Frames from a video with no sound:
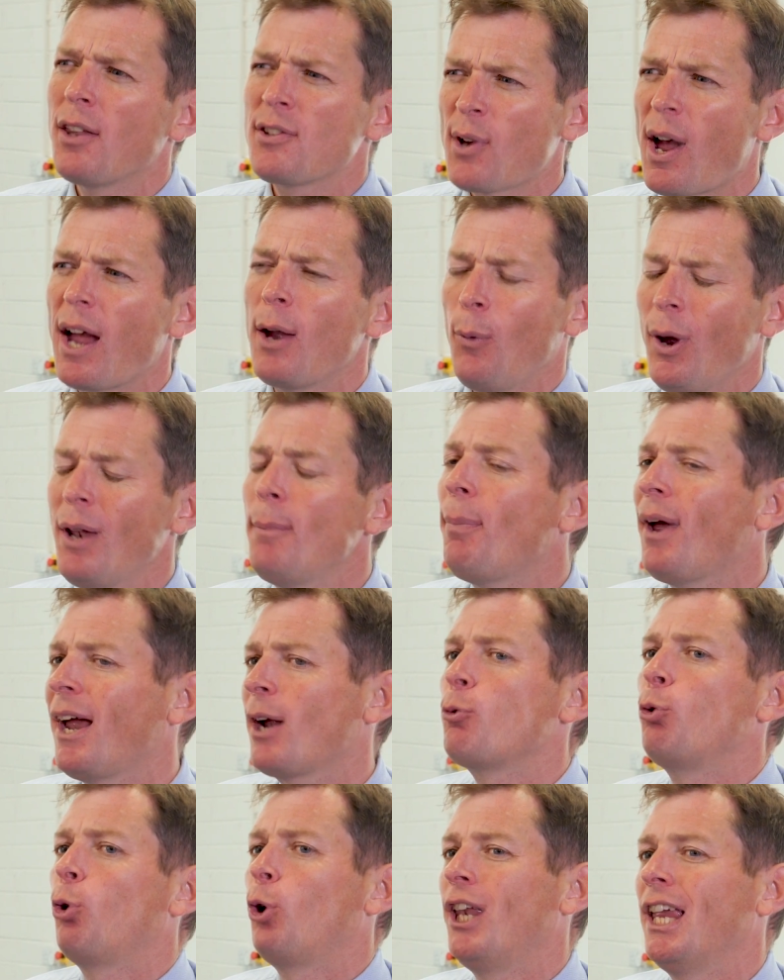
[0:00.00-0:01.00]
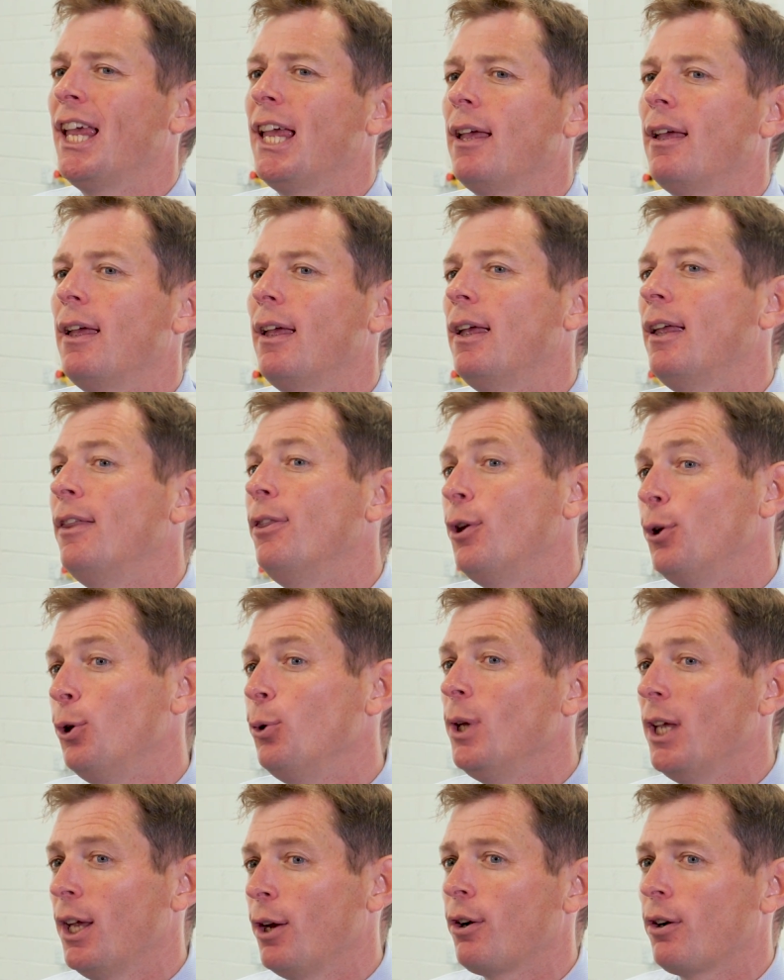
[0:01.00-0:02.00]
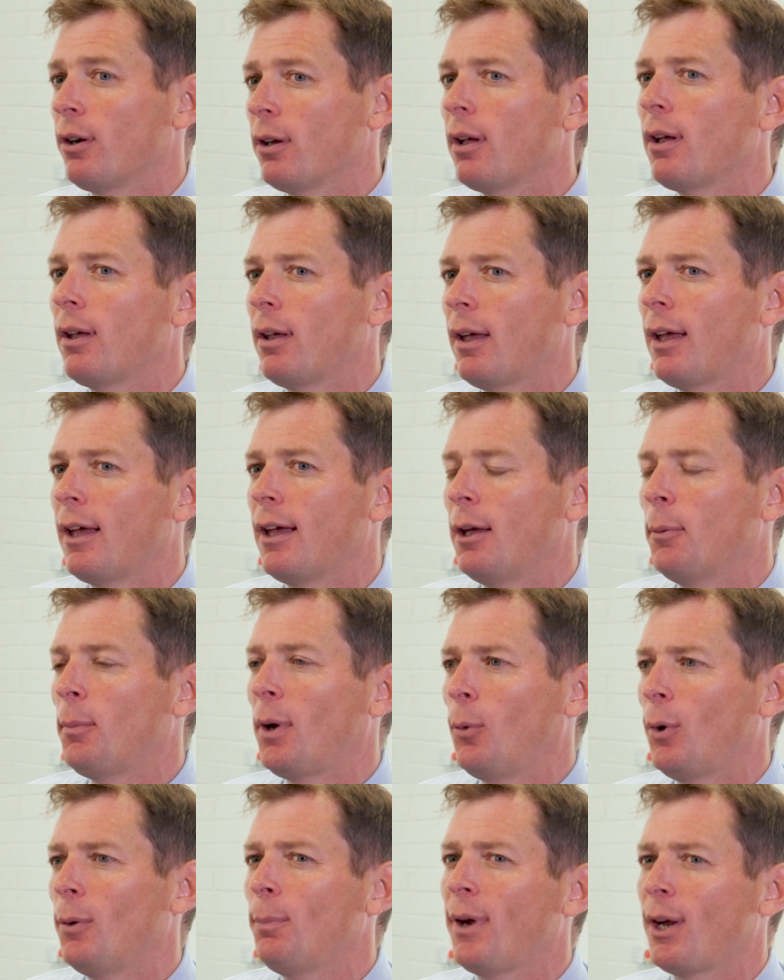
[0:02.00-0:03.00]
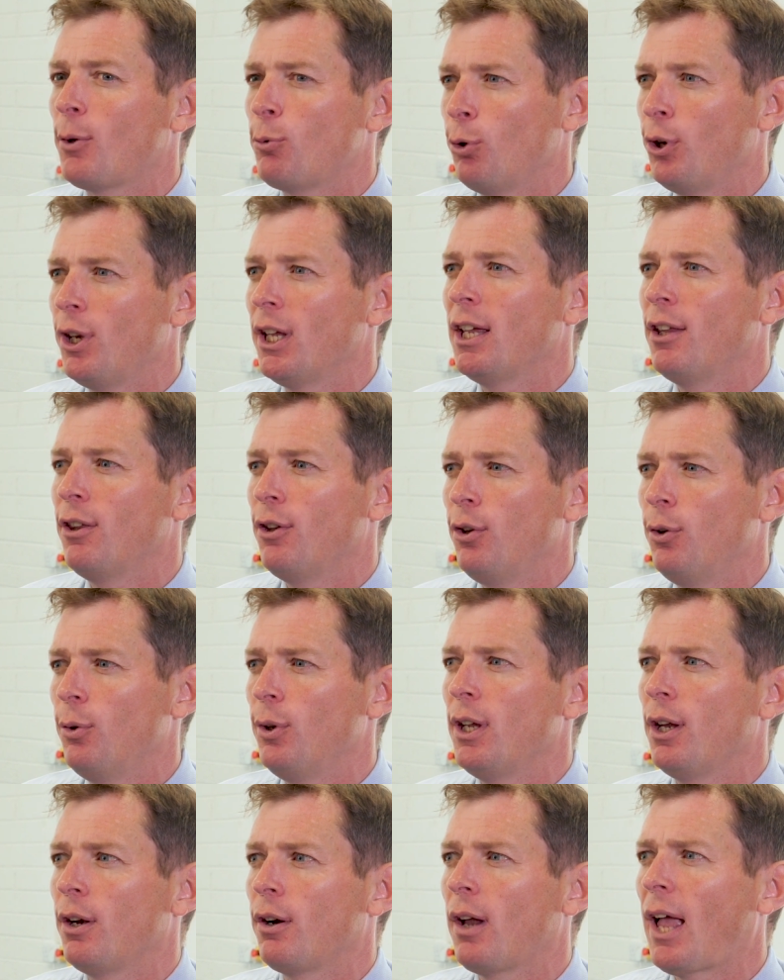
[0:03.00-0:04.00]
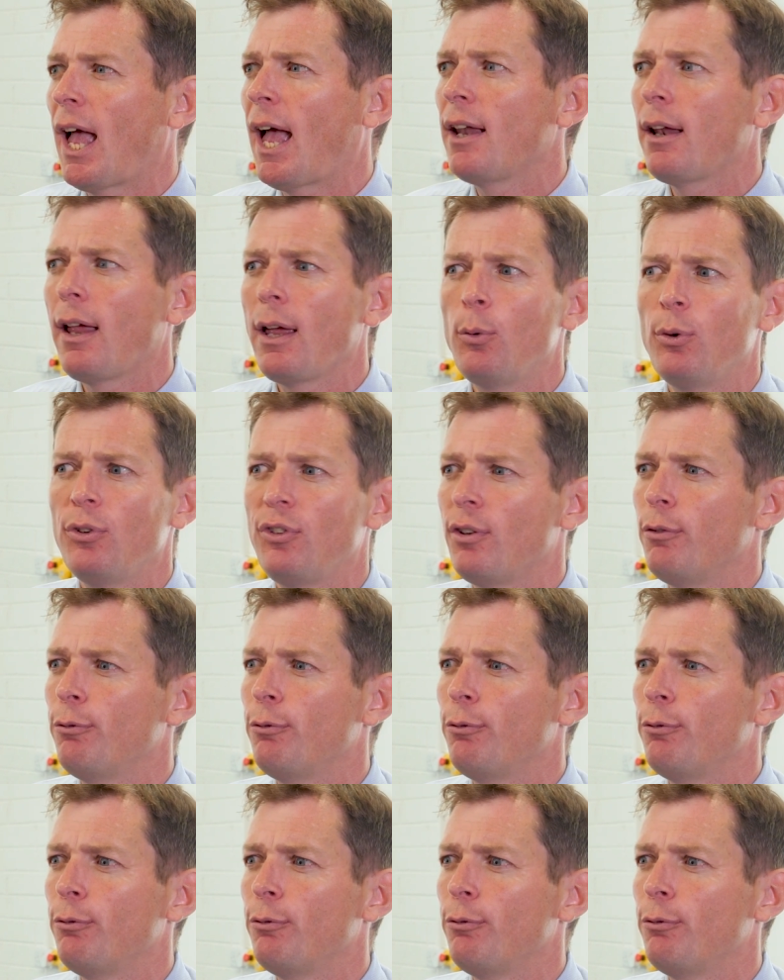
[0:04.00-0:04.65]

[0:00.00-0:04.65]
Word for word: so I went back running in the new year. Uh, um, I went back running in the new year and I was